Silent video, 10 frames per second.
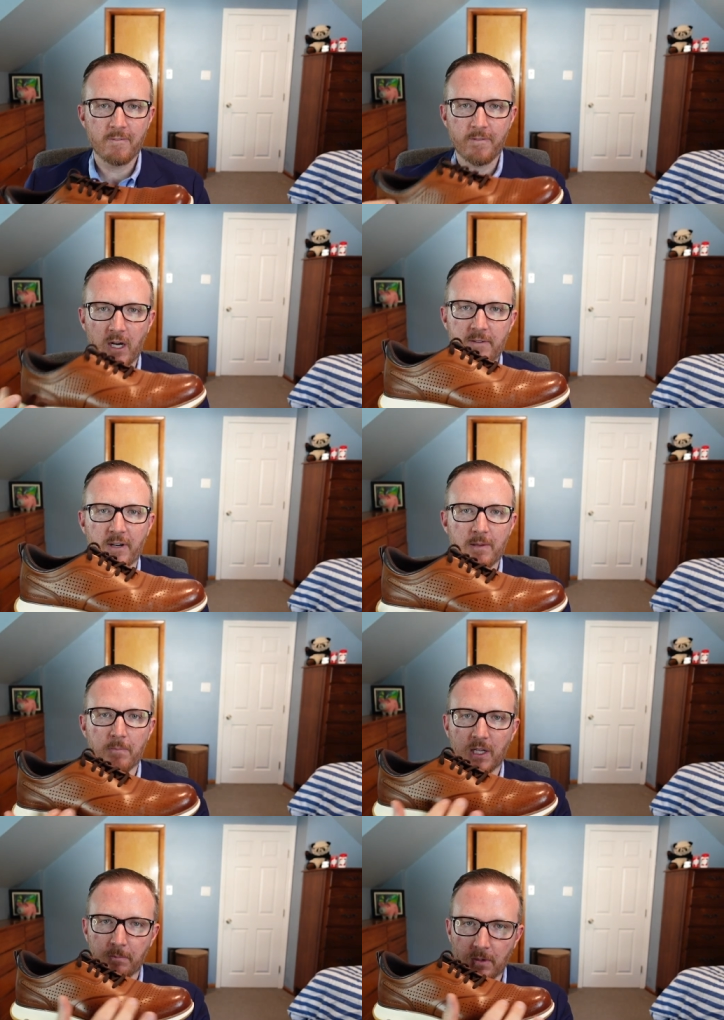Very, very
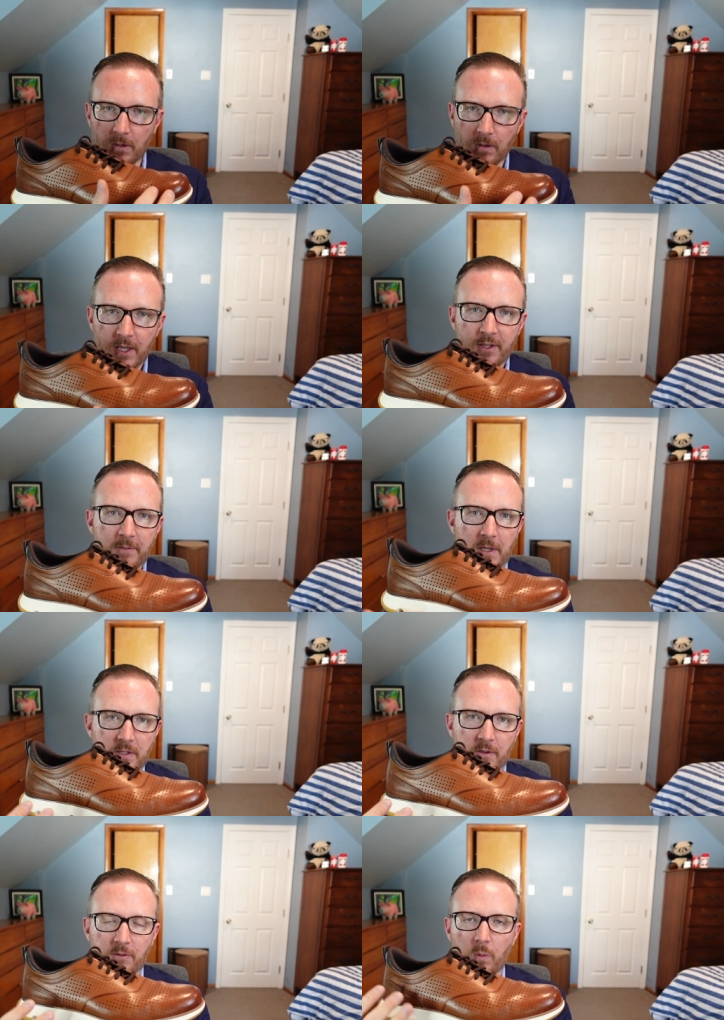minimal,
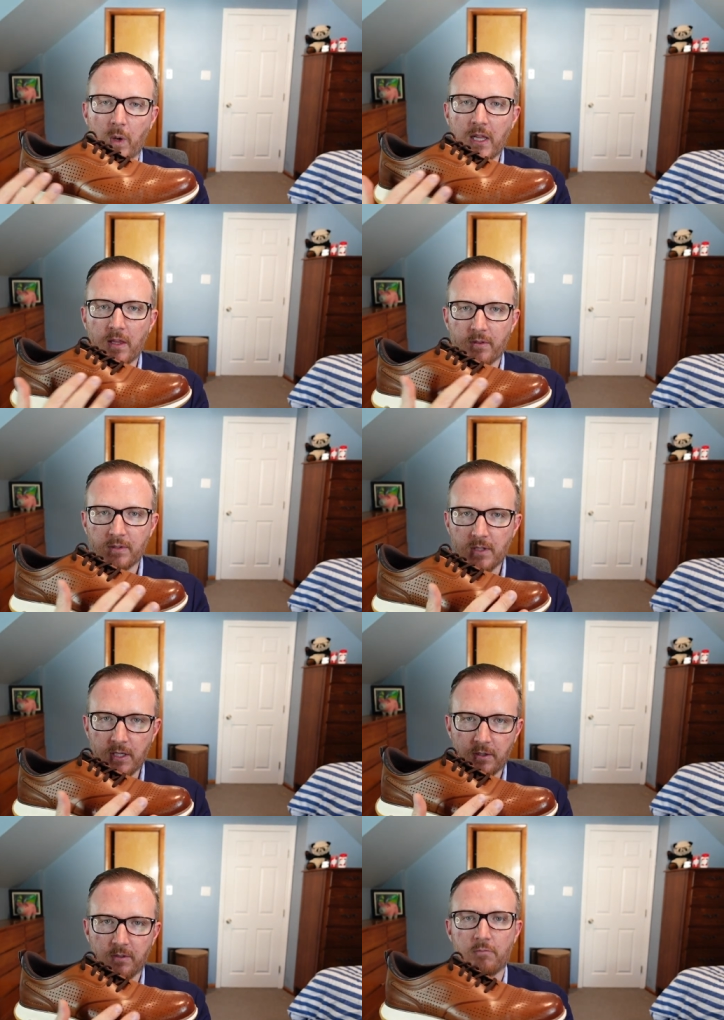especially those white leather sneakers.